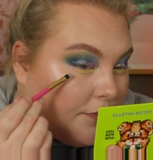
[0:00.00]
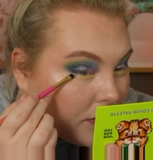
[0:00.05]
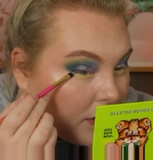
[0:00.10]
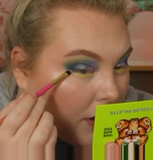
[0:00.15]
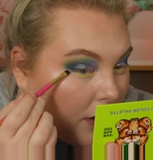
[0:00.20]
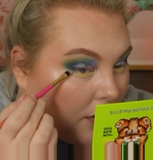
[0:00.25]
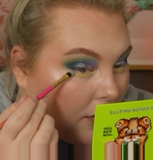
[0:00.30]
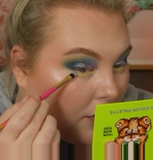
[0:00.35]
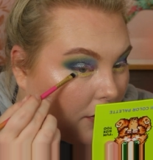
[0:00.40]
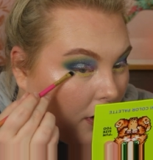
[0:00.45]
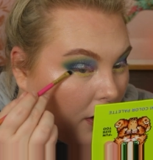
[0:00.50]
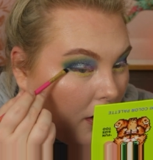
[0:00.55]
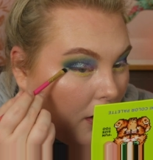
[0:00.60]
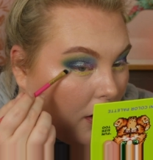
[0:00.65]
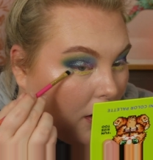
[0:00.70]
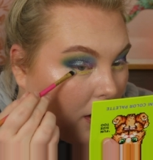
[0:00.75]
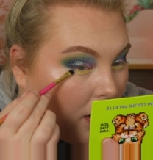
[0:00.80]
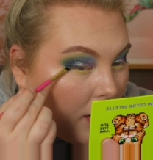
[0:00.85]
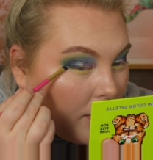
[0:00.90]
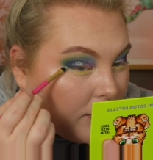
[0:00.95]
So
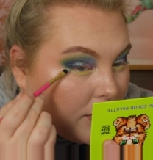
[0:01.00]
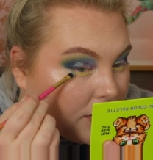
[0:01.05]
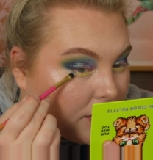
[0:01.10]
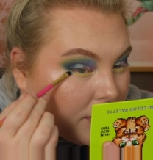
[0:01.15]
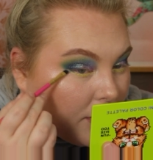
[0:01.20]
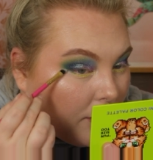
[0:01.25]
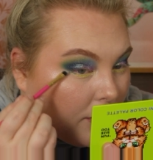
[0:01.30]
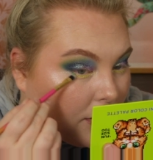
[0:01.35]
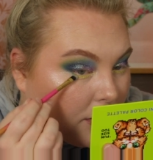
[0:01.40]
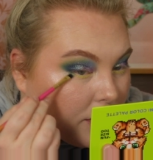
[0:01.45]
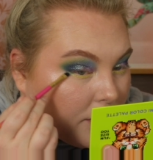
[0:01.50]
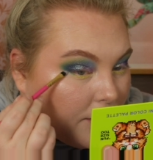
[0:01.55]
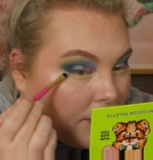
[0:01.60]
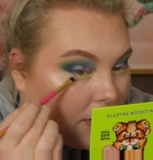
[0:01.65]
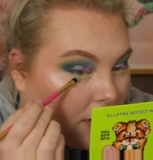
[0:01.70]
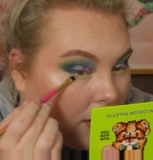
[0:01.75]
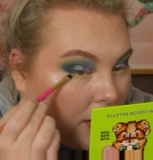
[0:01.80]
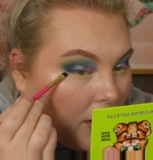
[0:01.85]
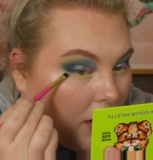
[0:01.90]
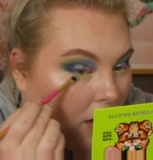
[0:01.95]
I'm just going to
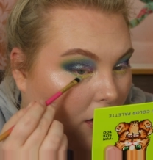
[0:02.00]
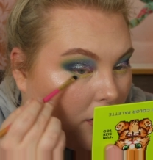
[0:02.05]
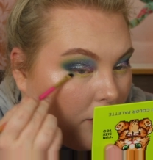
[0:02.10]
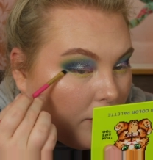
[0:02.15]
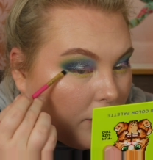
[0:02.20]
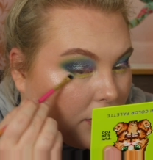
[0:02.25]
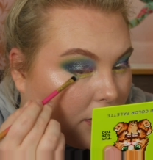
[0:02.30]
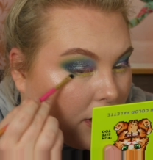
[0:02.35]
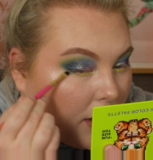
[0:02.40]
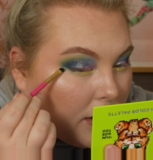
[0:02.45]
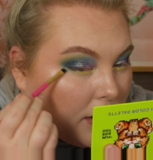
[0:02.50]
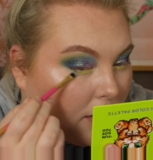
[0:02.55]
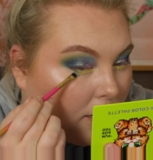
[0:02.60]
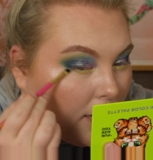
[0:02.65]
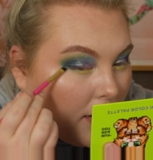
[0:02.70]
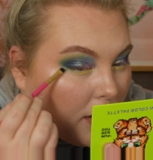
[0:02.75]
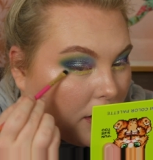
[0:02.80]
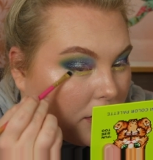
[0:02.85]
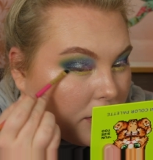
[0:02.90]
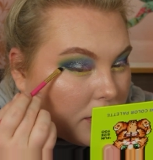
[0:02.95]
be blending
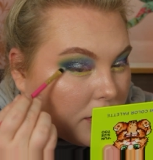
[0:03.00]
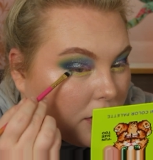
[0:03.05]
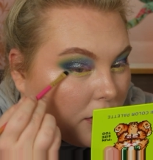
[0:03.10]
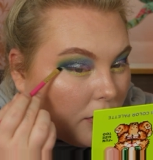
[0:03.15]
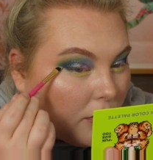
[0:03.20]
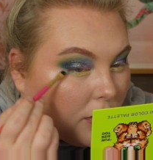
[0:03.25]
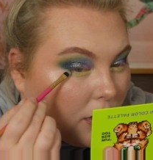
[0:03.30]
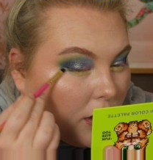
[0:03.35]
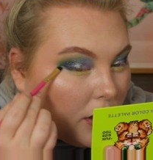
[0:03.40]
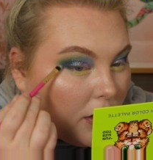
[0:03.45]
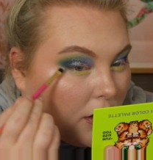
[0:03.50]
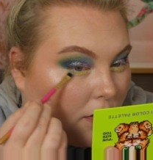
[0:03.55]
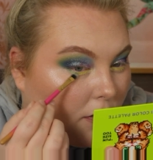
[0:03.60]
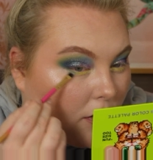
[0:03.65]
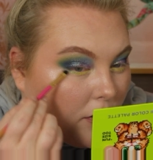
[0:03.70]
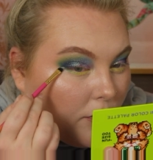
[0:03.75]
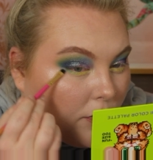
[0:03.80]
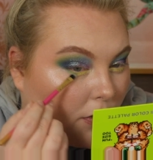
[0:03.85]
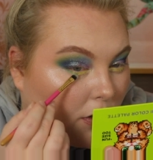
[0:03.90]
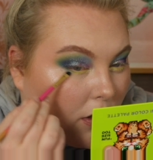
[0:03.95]
that into the green and
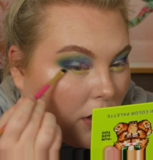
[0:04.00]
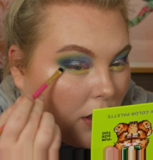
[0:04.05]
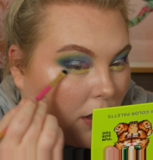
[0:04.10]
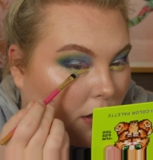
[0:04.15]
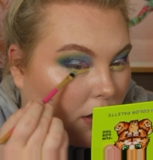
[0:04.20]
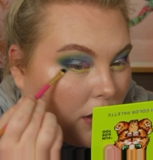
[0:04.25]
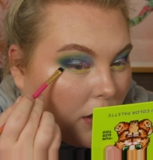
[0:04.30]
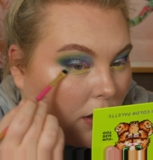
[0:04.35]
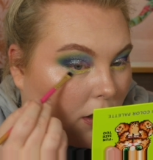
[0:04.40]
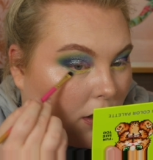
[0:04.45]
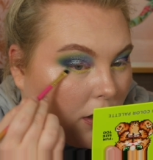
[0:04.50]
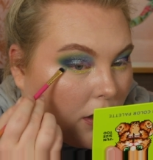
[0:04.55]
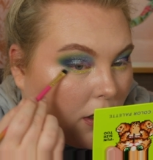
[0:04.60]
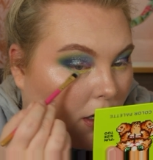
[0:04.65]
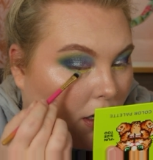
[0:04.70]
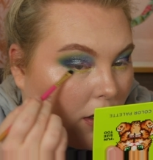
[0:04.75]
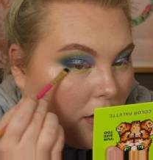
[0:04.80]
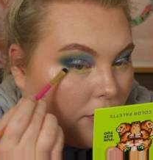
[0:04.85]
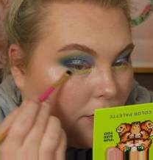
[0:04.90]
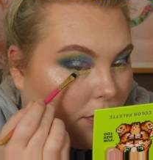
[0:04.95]
then blending it
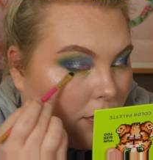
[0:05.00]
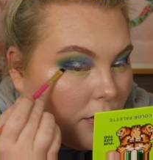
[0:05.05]
up.